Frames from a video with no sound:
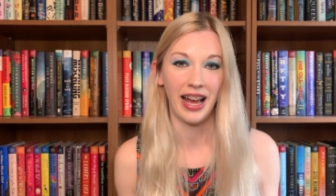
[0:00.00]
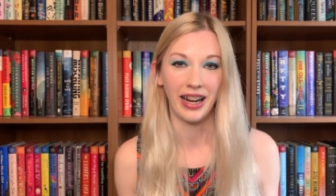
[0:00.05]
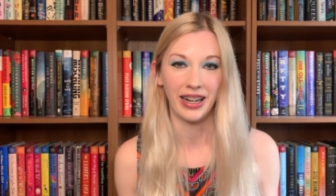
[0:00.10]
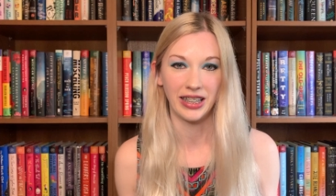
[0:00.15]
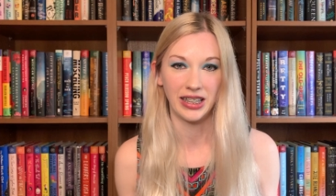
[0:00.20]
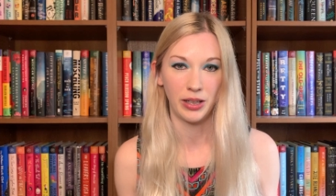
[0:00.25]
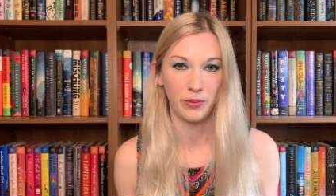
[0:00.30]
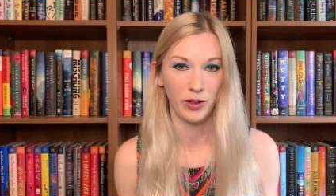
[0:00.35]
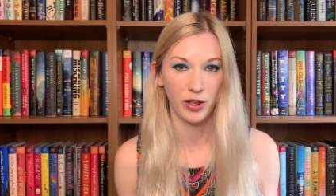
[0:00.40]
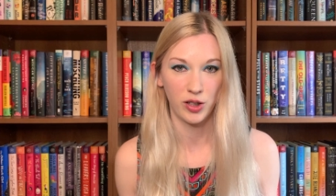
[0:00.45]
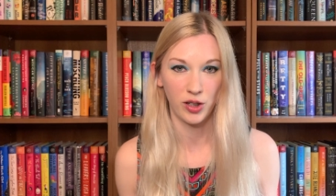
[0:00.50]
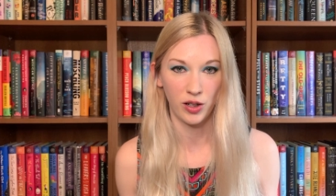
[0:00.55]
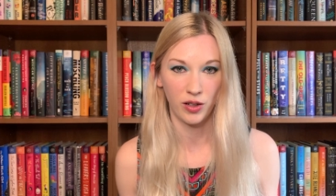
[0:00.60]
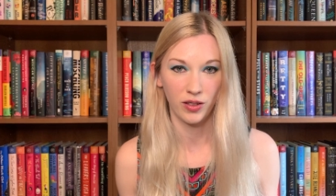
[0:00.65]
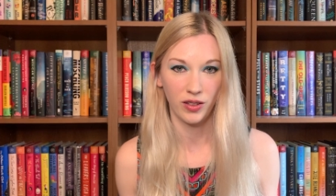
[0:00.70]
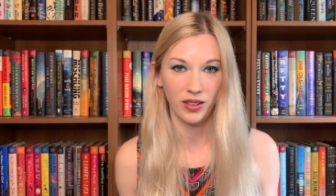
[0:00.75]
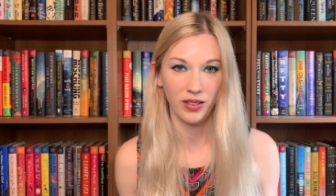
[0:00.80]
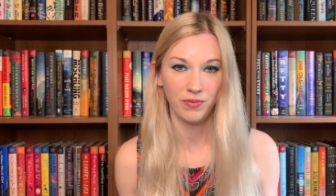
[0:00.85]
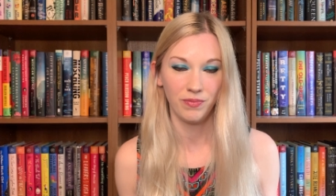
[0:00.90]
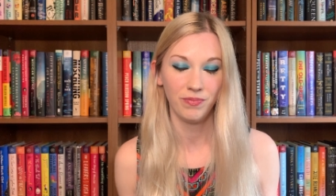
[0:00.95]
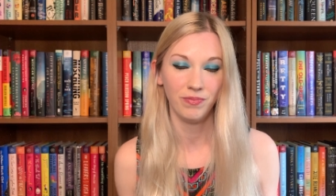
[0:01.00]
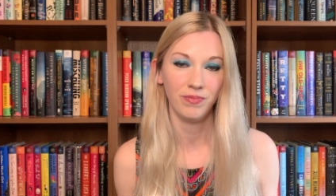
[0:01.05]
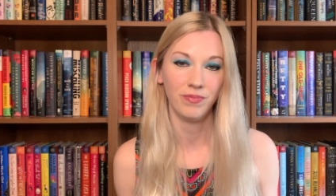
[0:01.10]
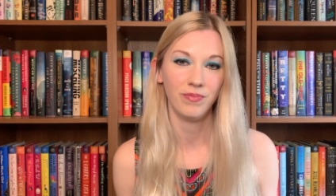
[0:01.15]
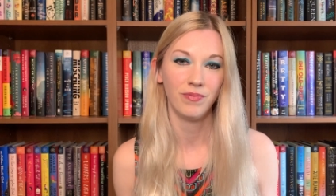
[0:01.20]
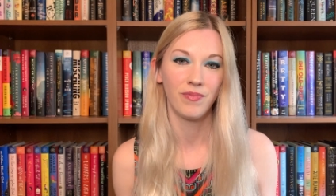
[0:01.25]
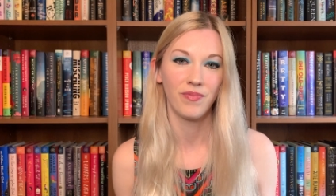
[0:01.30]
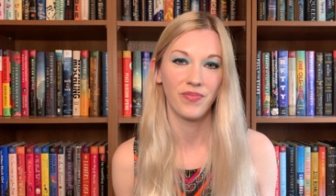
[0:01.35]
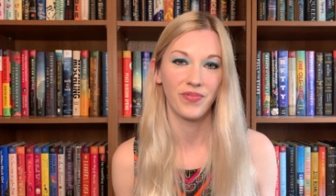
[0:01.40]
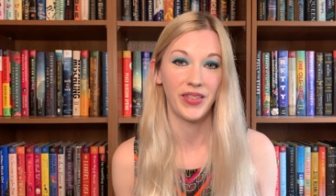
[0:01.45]
academic journal.
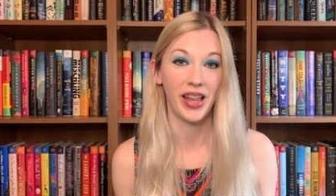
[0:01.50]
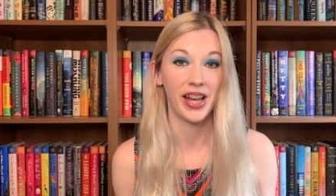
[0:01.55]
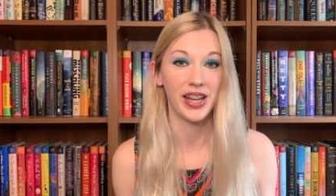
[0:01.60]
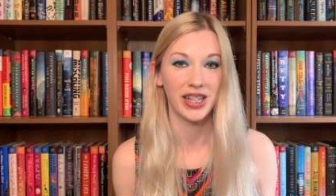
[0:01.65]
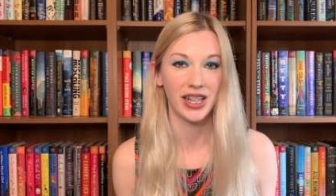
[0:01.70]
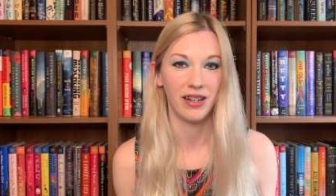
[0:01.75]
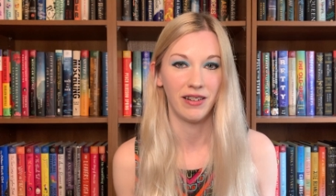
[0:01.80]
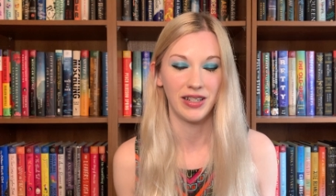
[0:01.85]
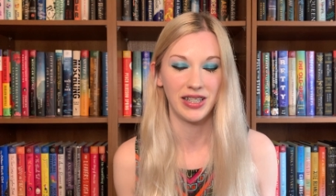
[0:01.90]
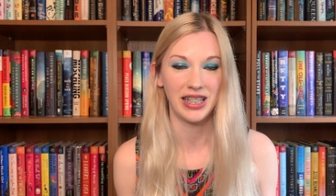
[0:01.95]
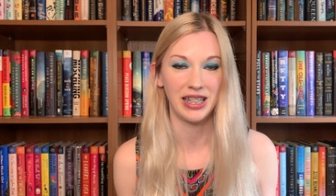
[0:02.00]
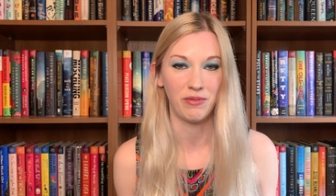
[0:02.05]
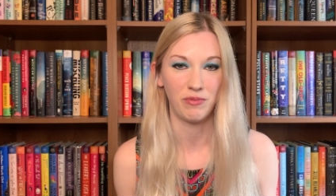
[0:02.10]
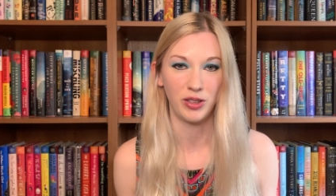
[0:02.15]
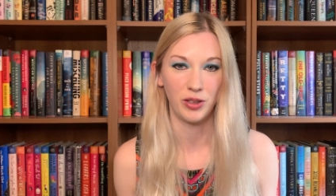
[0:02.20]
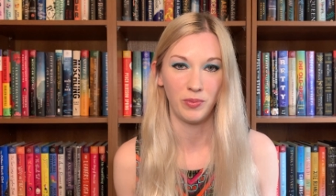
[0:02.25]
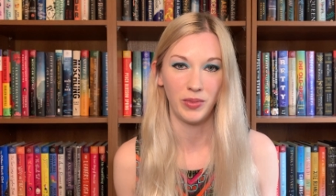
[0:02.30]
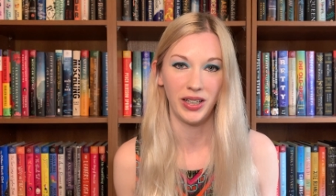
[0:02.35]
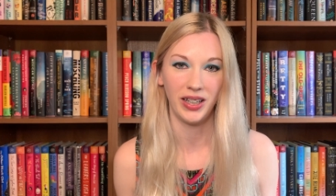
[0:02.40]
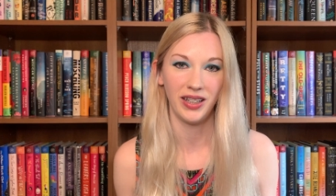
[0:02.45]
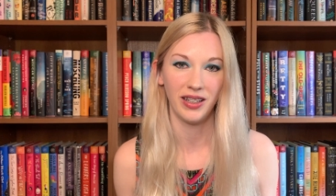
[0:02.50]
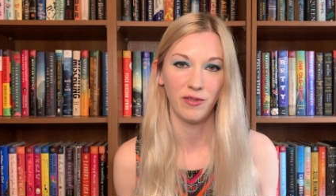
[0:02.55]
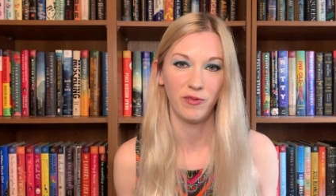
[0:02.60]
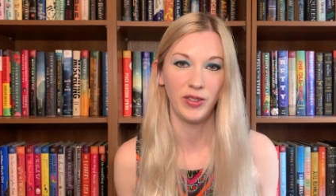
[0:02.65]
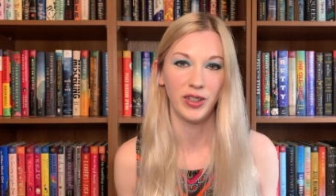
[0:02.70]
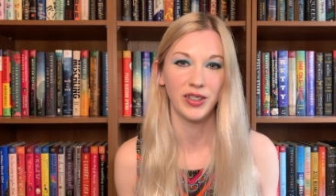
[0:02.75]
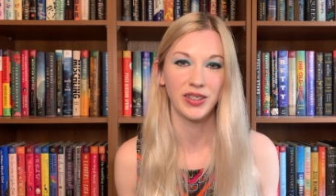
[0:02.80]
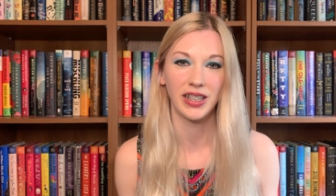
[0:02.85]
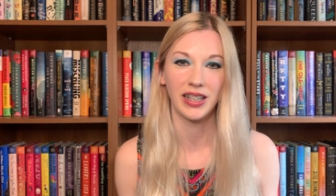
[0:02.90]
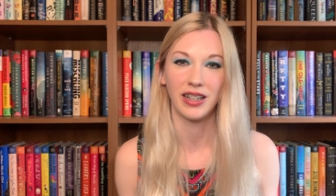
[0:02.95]
That's how it seemed to me. It
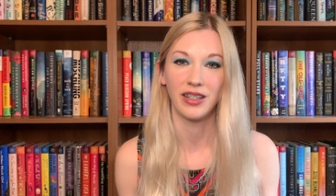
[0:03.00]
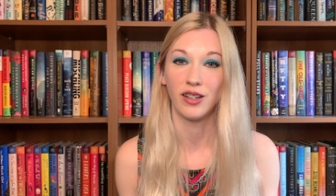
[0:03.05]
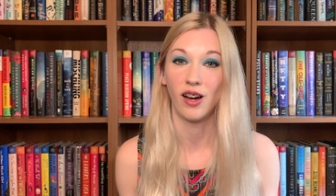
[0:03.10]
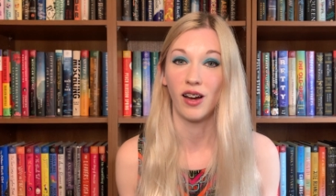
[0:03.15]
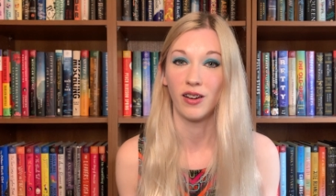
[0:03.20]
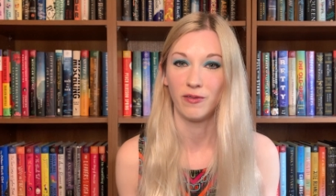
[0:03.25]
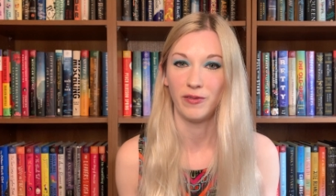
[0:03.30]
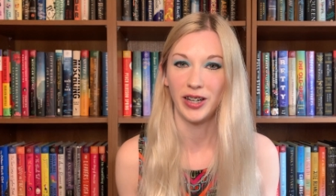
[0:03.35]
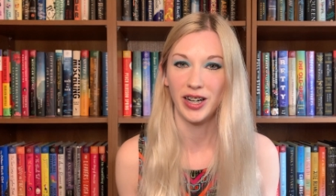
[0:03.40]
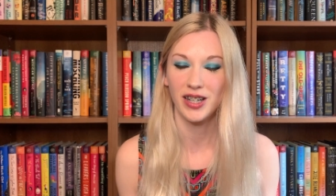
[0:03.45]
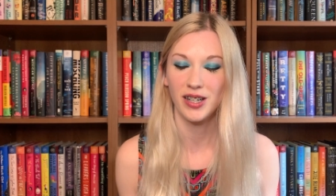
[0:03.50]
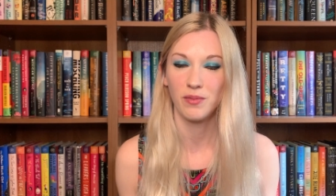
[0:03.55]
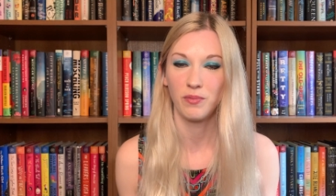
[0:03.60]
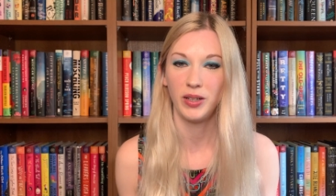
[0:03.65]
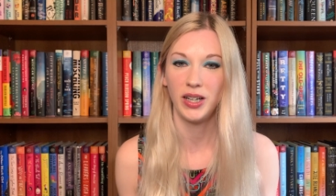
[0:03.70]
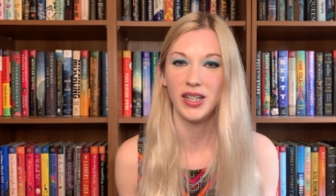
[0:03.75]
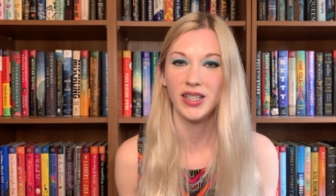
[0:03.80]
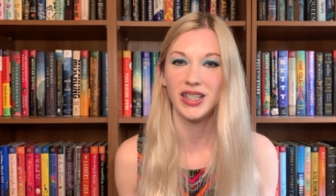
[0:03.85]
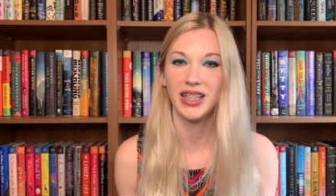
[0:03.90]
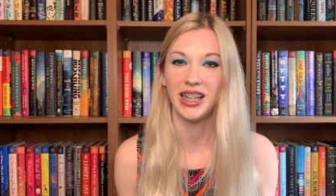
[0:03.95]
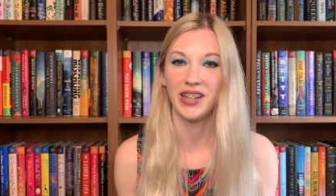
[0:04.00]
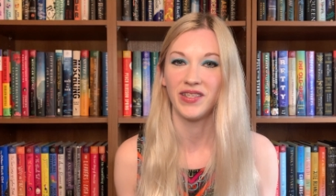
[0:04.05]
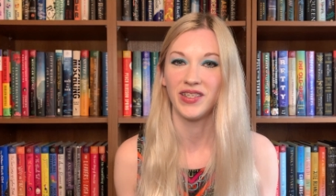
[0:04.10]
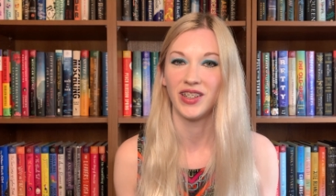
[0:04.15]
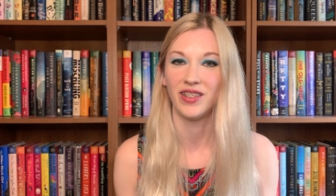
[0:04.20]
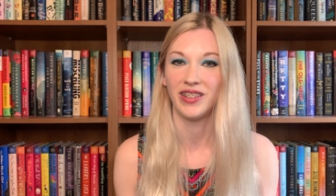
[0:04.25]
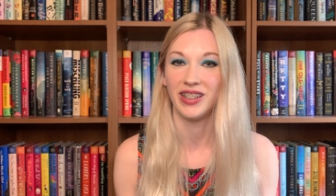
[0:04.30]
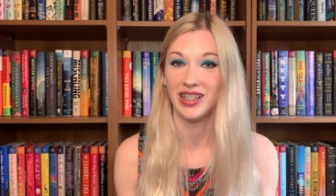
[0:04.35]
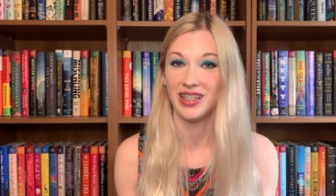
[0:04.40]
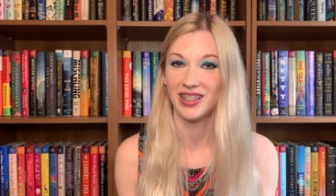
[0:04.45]
feels like a non-fiction piece, even
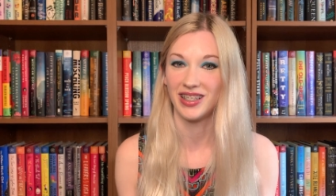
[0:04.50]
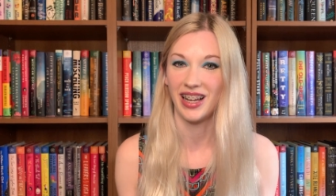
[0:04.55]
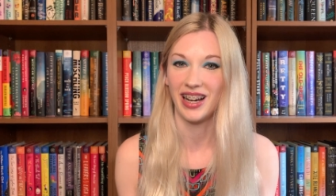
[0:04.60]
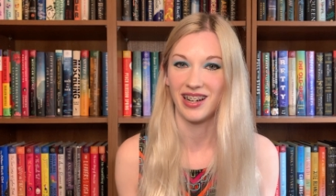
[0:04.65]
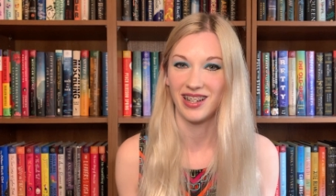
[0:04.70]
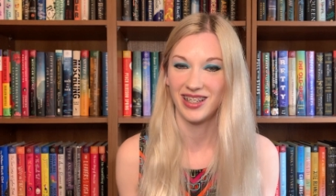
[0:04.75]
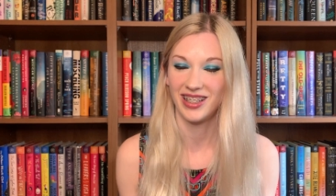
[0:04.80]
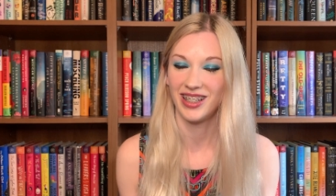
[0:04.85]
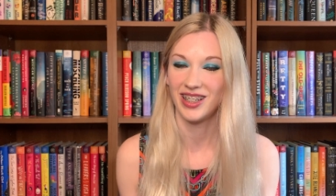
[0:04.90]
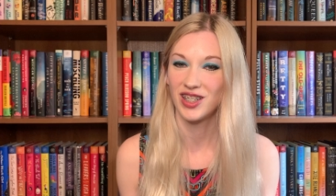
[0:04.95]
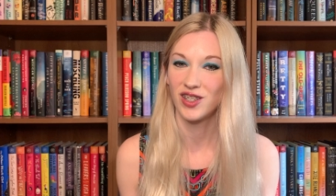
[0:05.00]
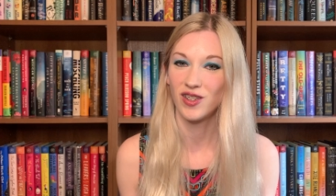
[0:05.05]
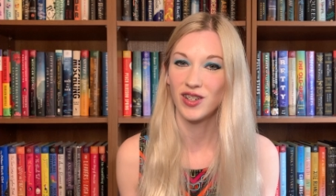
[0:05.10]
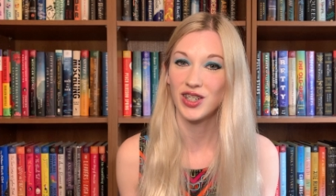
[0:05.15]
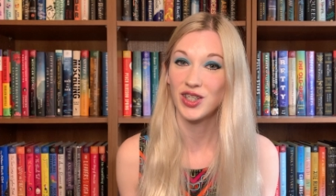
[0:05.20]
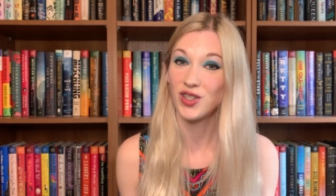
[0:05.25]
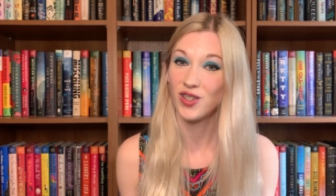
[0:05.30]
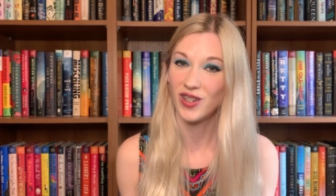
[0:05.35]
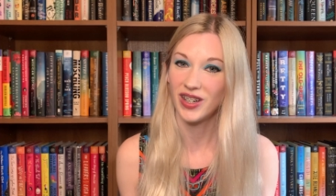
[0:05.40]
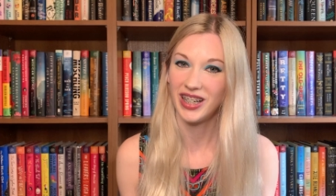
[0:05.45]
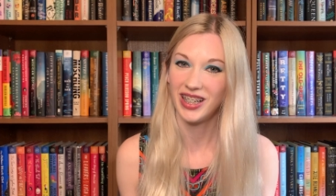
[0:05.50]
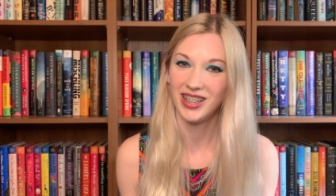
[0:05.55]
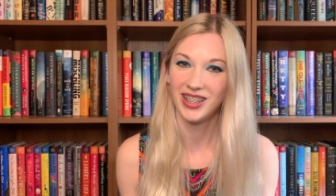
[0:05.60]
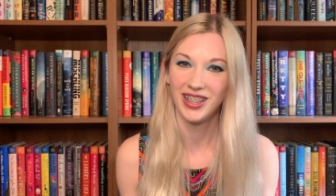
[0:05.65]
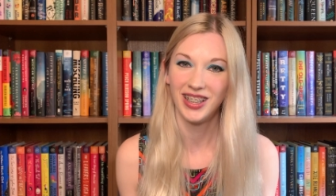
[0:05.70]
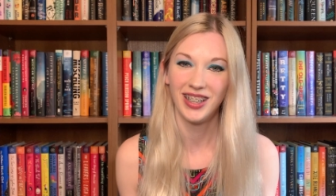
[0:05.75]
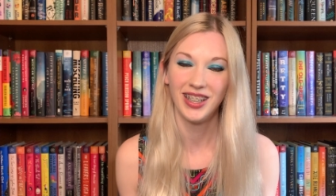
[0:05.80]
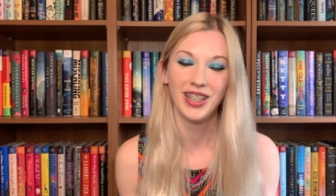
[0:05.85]
though it is actually a short story.